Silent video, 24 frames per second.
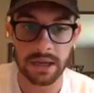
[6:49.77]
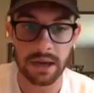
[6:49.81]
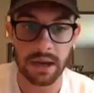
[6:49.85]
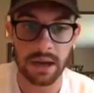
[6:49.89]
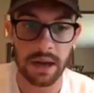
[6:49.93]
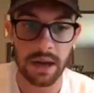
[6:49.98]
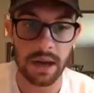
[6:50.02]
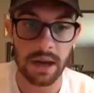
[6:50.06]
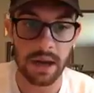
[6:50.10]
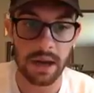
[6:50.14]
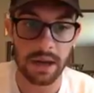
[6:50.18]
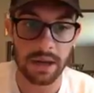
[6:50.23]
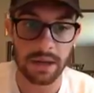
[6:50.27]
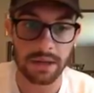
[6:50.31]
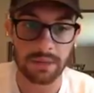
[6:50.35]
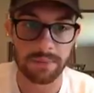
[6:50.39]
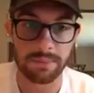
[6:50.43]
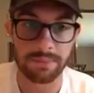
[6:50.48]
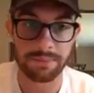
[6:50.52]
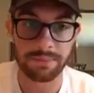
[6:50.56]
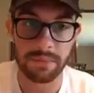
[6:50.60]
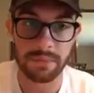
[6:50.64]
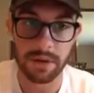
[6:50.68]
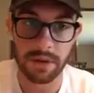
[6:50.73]
LaShawn
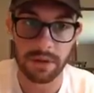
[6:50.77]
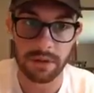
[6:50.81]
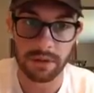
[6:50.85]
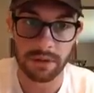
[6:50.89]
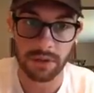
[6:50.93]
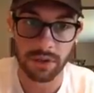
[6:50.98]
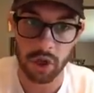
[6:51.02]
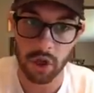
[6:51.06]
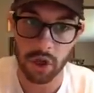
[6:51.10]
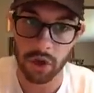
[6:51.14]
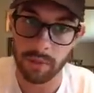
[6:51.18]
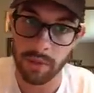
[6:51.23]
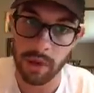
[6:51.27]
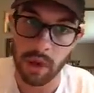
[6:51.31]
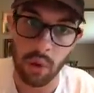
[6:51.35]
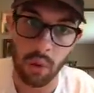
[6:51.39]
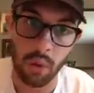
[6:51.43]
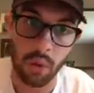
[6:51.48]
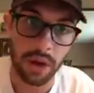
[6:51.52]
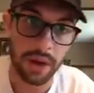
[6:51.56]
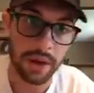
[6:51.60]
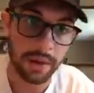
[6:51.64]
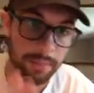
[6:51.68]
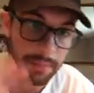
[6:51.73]

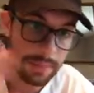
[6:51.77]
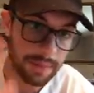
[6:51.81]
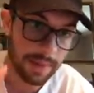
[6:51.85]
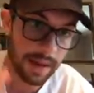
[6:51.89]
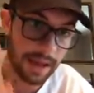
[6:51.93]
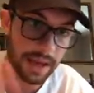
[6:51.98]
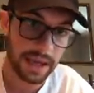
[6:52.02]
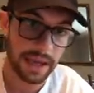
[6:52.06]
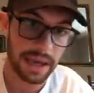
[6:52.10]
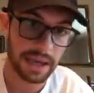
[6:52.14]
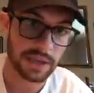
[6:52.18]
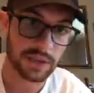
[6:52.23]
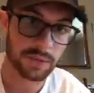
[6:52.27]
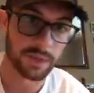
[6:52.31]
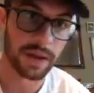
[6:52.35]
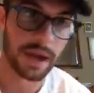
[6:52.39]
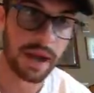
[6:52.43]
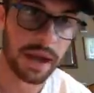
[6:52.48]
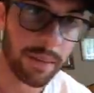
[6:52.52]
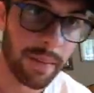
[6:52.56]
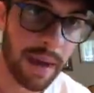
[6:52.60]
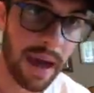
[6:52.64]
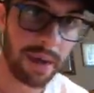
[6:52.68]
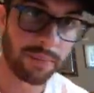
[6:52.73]
McCoy, be my guest, but
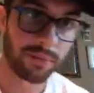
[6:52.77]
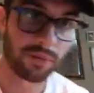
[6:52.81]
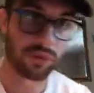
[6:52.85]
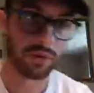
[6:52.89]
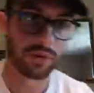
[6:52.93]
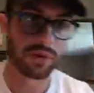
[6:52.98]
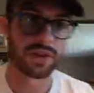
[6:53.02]
I'm absolutely